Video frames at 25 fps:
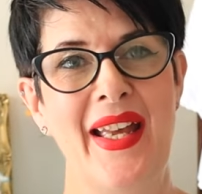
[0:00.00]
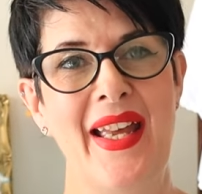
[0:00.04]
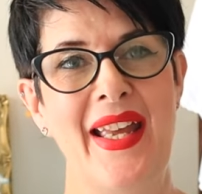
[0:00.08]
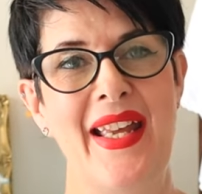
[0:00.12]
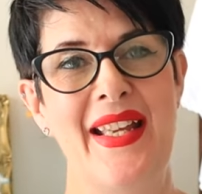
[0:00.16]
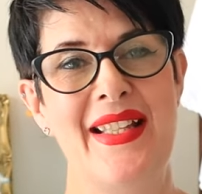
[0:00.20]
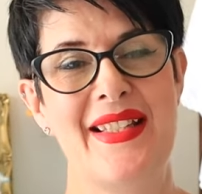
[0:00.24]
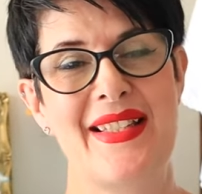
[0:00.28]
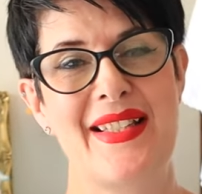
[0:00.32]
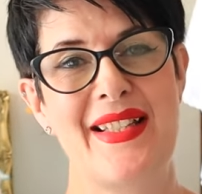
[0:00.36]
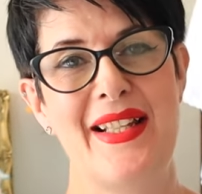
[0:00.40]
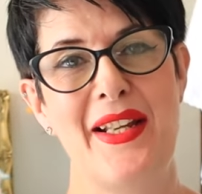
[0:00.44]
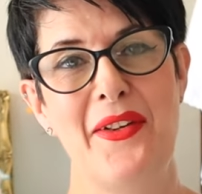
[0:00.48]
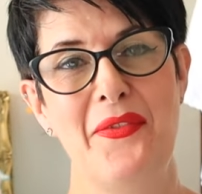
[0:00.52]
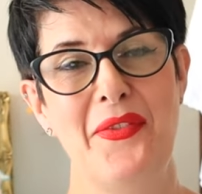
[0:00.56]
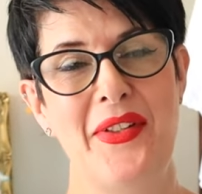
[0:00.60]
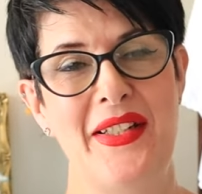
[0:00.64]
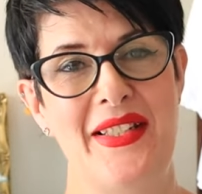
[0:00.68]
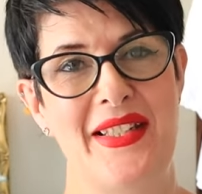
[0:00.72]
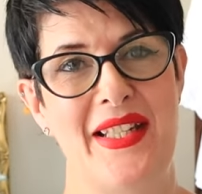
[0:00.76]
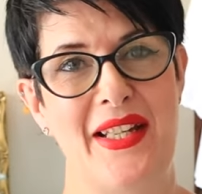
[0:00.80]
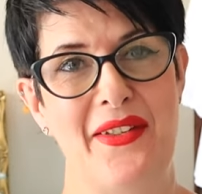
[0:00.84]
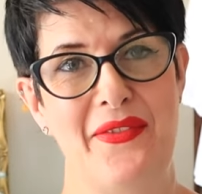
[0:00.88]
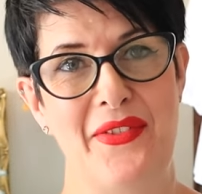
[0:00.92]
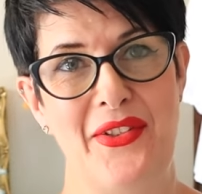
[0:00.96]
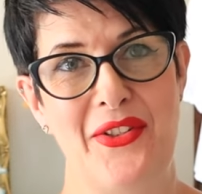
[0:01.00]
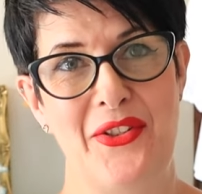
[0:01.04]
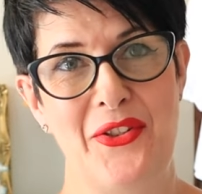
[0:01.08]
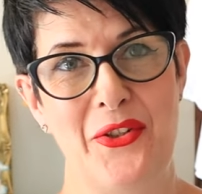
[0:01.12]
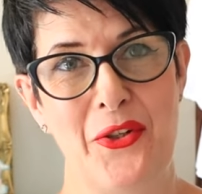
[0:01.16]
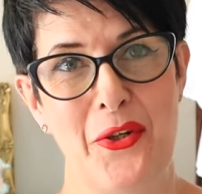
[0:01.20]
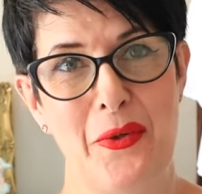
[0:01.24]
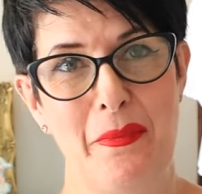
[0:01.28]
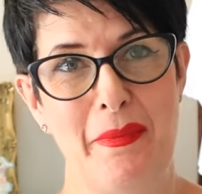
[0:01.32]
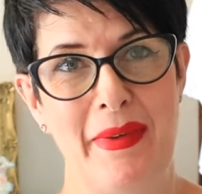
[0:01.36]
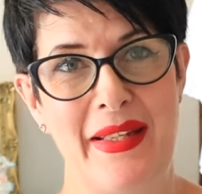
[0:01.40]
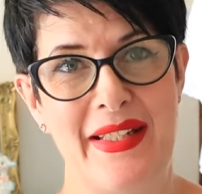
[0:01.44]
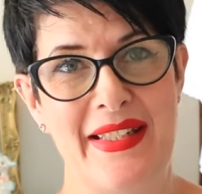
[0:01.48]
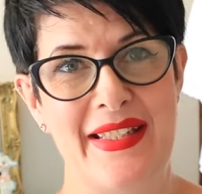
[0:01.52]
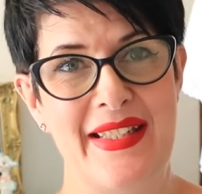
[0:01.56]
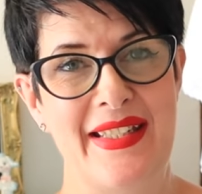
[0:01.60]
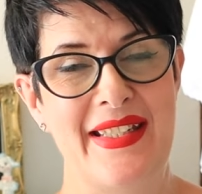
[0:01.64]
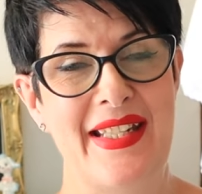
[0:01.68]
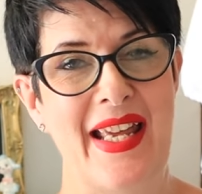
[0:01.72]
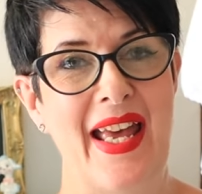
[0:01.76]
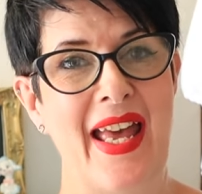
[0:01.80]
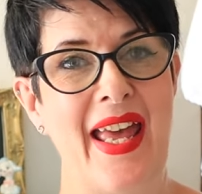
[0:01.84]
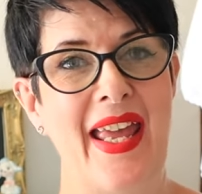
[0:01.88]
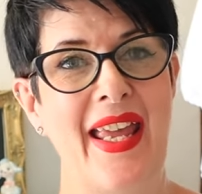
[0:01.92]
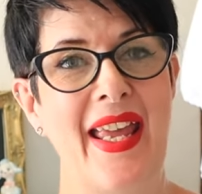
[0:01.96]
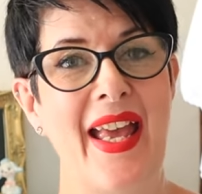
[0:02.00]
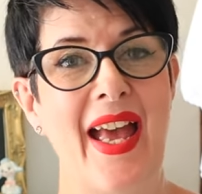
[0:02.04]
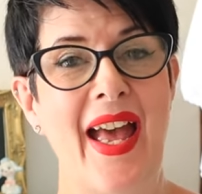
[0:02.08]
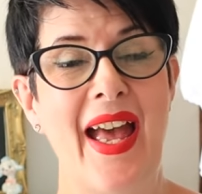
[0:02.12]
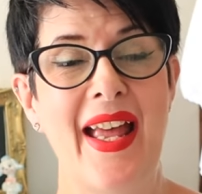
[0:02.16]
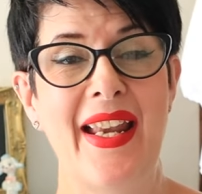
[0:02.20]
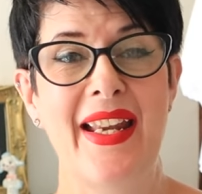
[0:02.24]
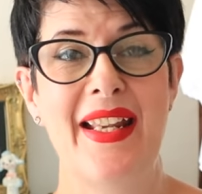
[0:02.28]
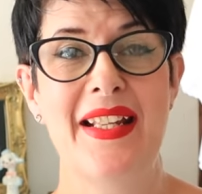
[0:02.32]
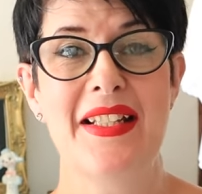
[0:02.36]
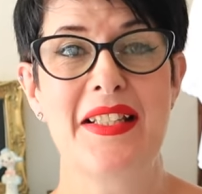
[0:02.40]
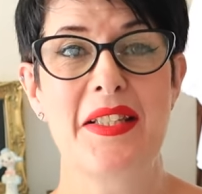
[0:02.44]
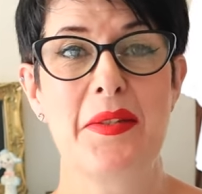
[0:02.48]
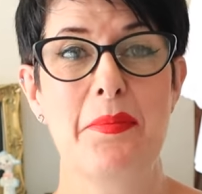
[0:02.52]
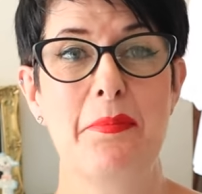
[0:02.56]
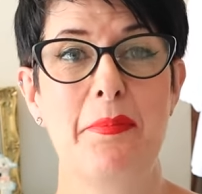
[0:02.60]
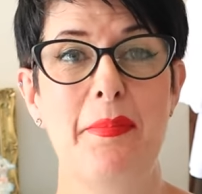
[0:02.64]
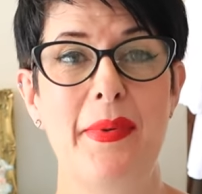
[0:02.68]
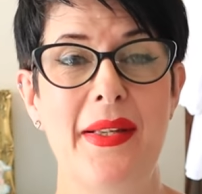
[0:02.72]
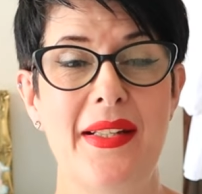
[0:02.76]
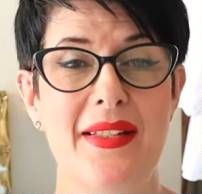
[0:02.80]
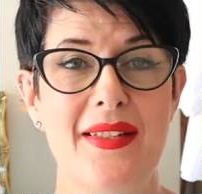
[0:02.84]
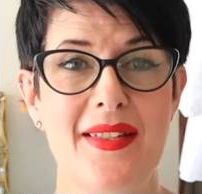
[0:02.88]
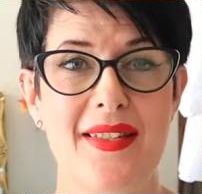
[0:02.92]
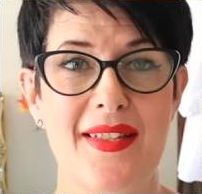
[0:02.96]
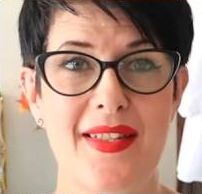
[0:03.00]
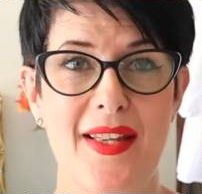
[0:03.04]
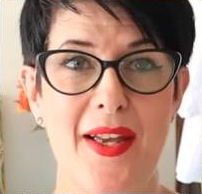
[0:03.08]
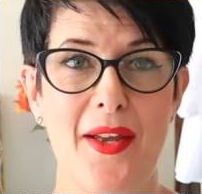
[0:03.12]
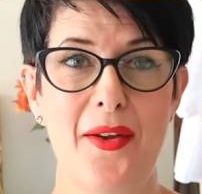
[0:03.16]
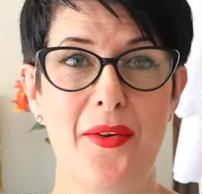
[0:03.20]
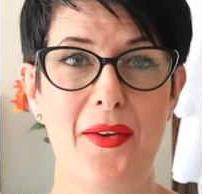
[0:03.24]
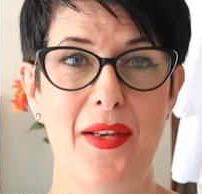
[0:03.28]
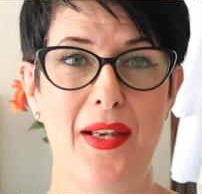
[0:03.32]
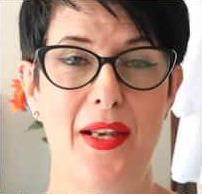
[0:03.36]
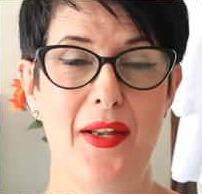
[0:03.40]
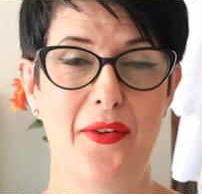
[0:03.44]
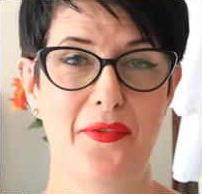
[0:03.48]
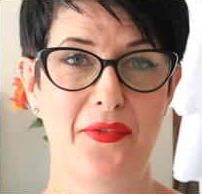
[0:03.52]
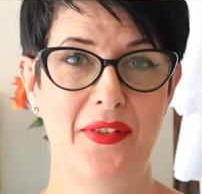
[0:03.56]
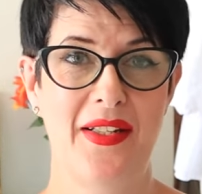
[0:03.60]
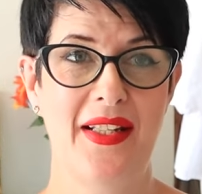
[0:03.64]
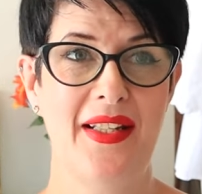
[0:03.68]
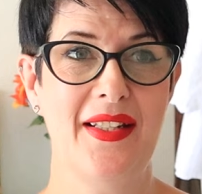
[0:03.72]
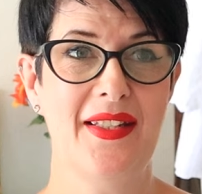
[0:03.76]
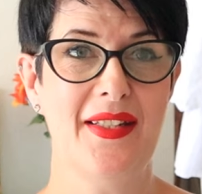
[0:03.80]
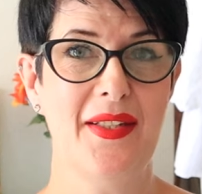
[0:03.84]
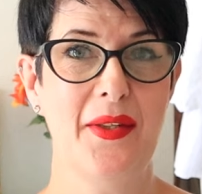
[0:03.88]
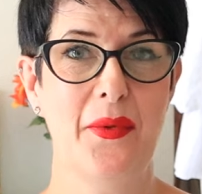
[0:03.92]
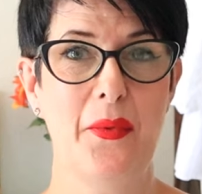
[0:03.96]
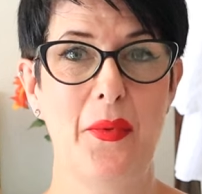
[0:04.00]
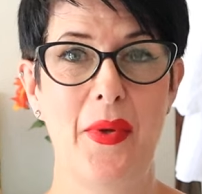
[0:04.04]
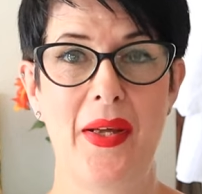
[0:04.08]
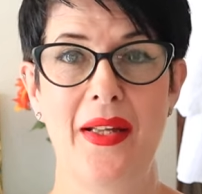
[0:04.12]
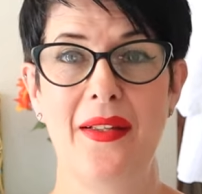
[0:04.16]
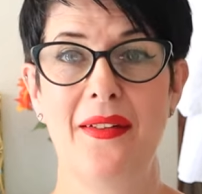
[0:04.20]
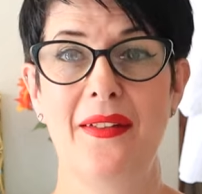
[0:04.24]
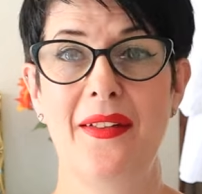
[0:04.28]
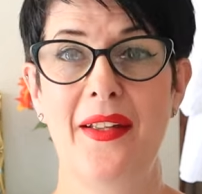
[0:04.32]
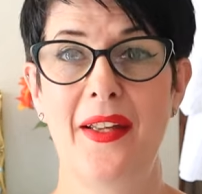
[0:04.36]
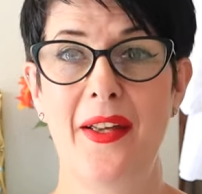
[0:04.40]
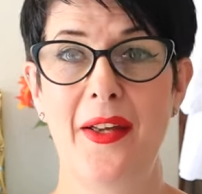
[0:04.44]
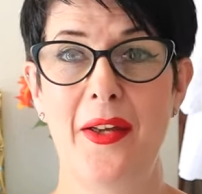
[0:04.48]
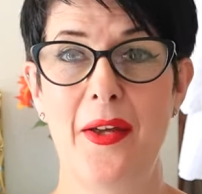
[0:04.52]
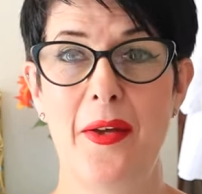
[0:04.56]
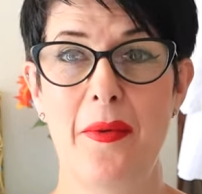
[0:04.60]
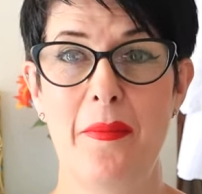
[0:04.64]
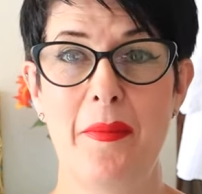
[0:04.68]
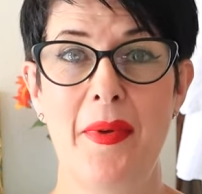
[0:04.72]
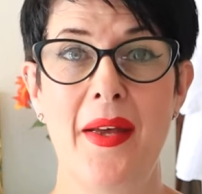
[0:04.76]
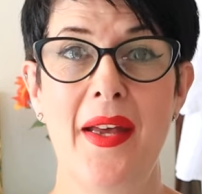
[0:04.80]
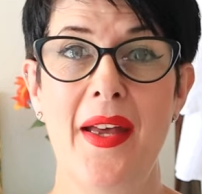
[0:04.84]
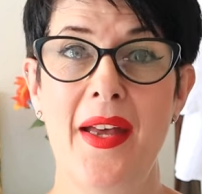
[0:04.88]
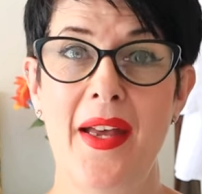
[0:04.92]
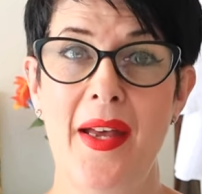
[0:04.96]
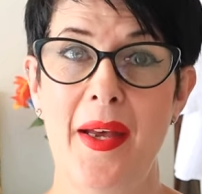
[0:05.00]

It's lovely to have you join me today, and it's been so lovely to welcome